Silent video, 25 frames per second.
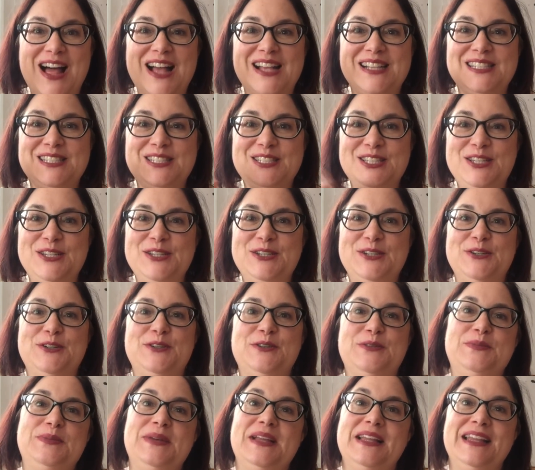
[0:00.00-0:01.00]

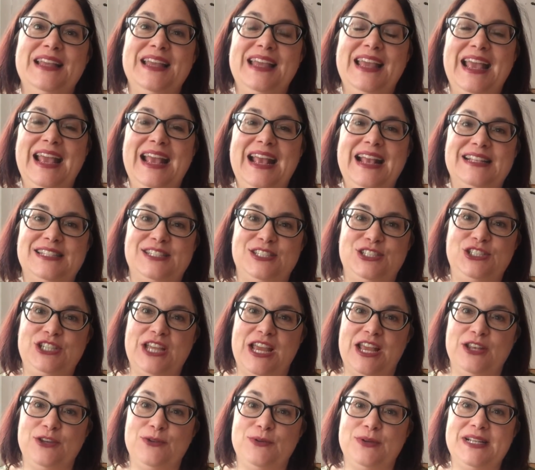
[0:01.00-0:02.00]
Flosstube. It's
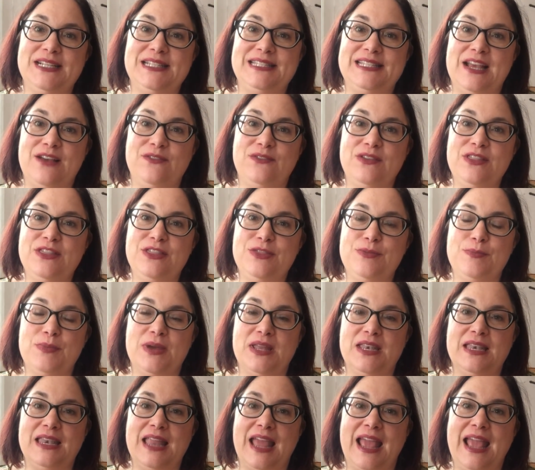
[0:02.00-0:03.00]
January 7th,
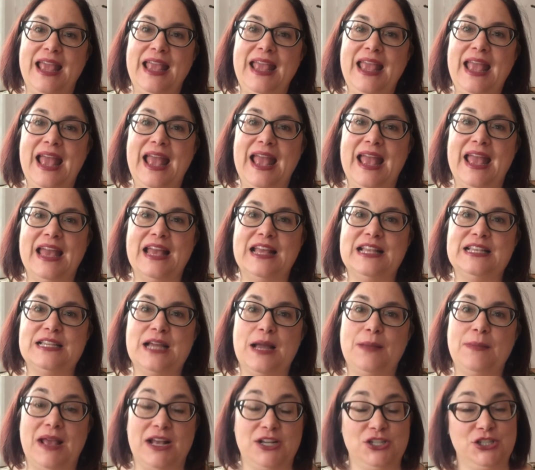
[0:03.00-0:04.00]
Monday, and
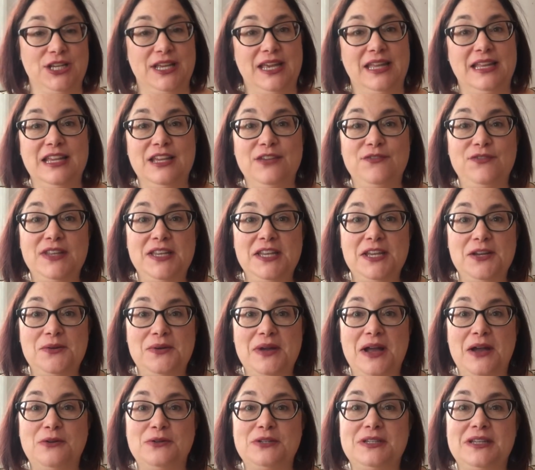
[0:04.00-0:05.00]
I'm actually getting a video
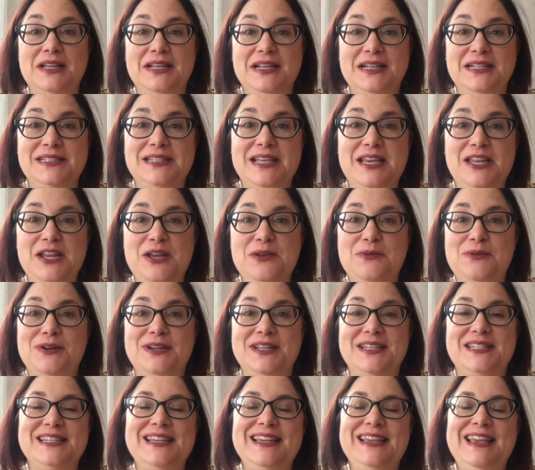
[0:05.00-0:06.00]
out like I said I
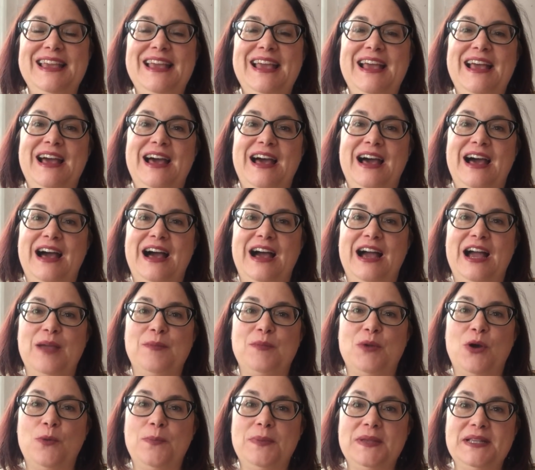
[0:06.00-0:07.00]
would.
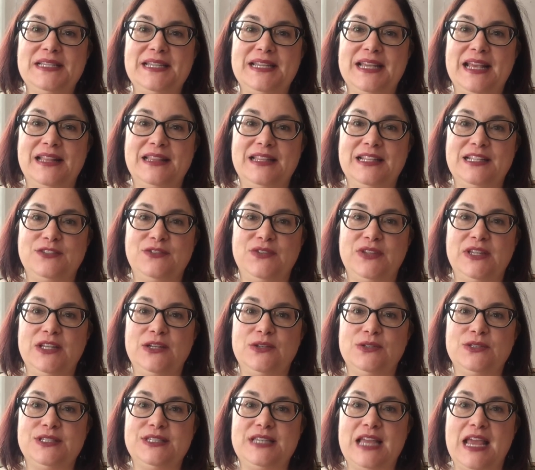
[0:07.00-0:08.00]
I'm hoping to get these
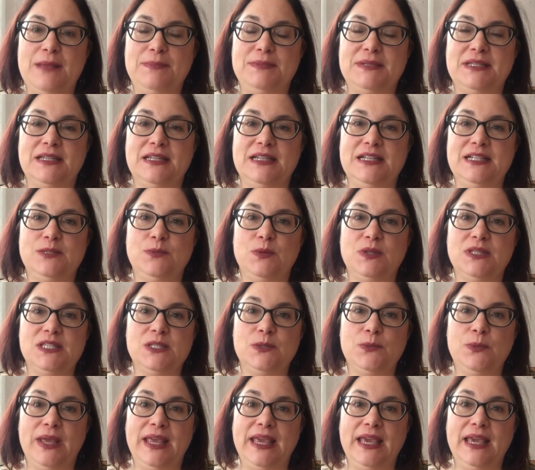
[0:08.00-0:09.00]
videos taped at least
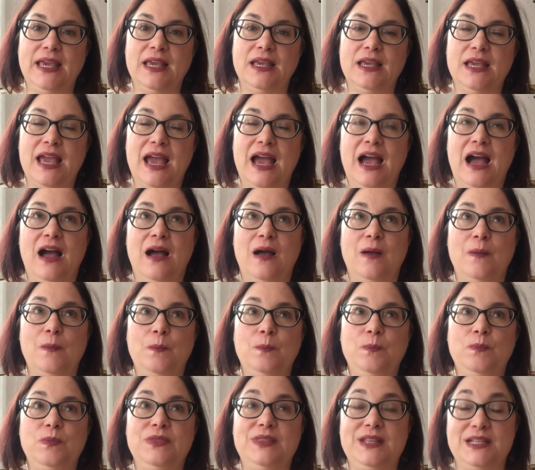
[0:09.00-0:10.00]
once a week,
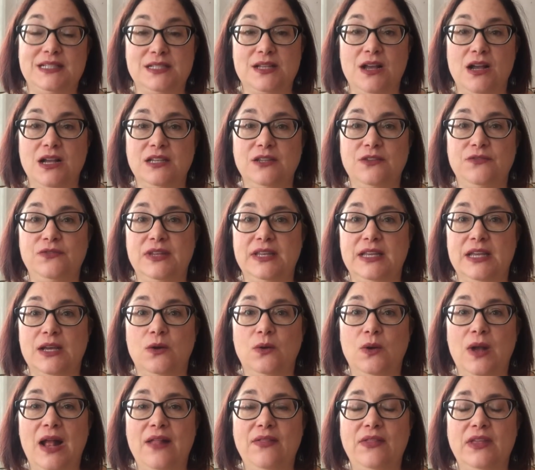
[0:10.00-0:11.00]
this kind of
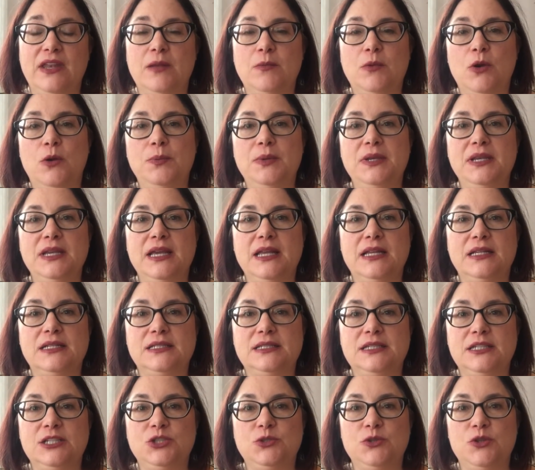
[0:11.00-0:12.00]
video, and then I'm hoping to get a
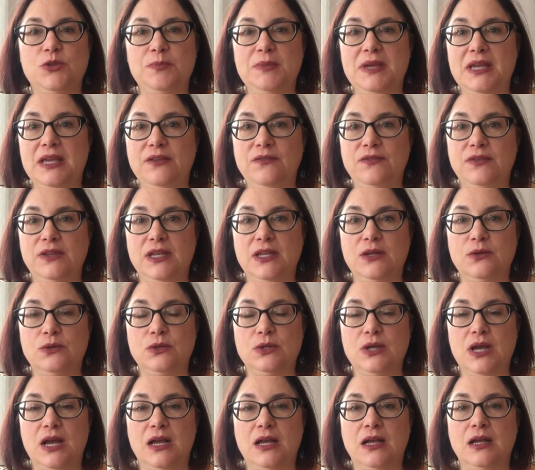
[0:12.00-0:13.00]
Stitch With Me
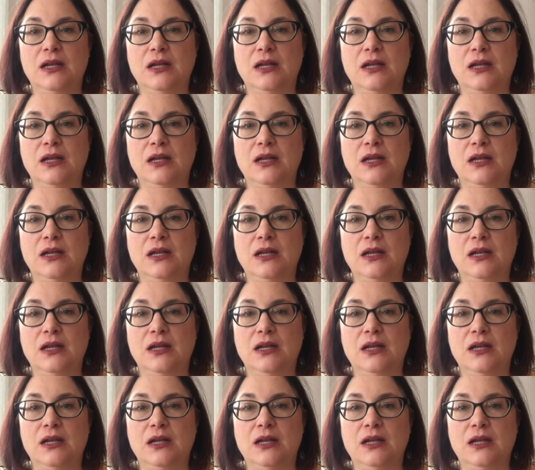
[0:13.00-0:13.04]
video